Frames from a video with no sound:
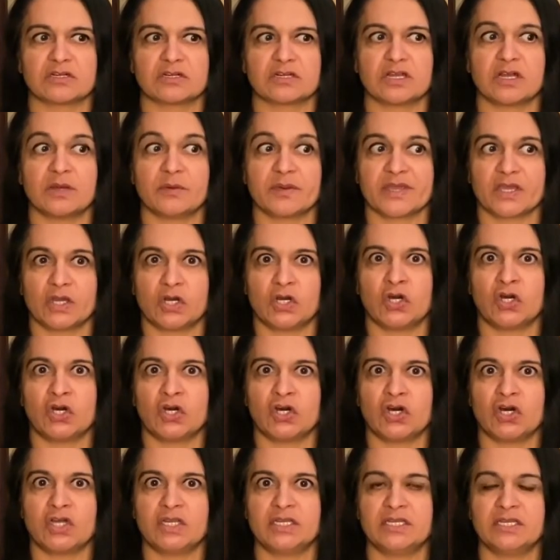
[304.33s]
going
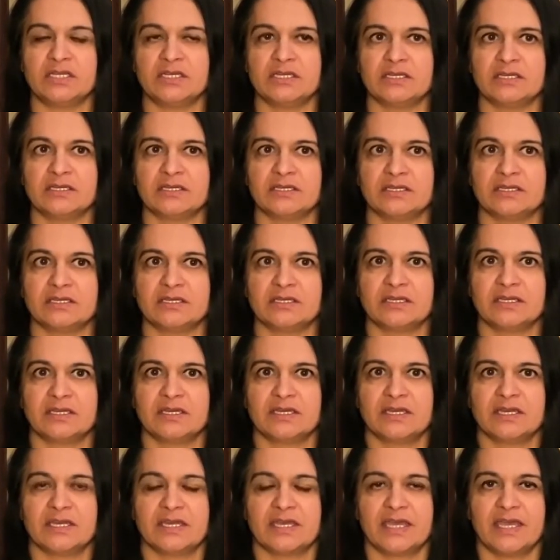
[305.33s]
on,
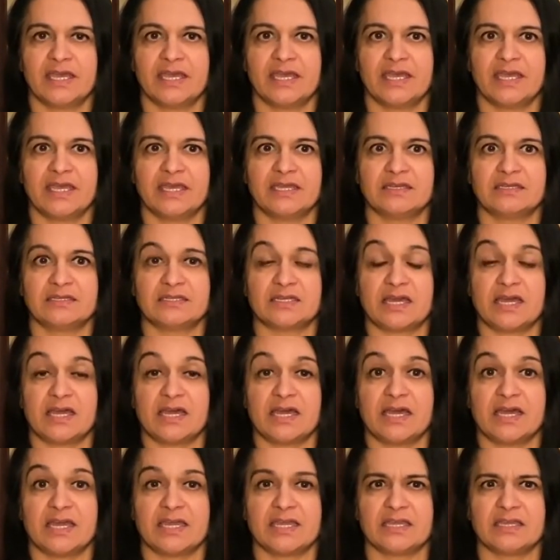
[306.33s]
and
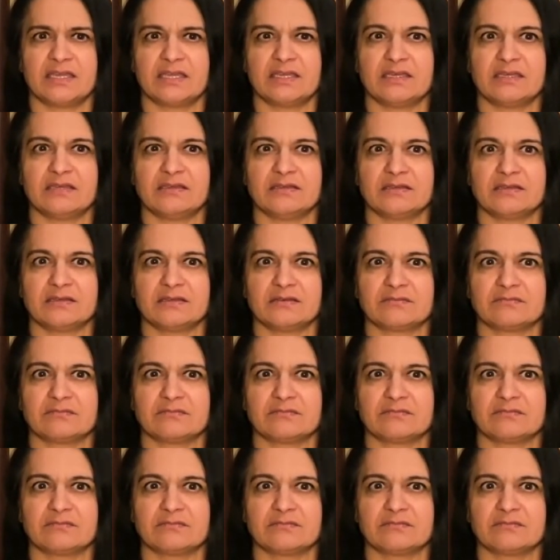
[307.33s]
I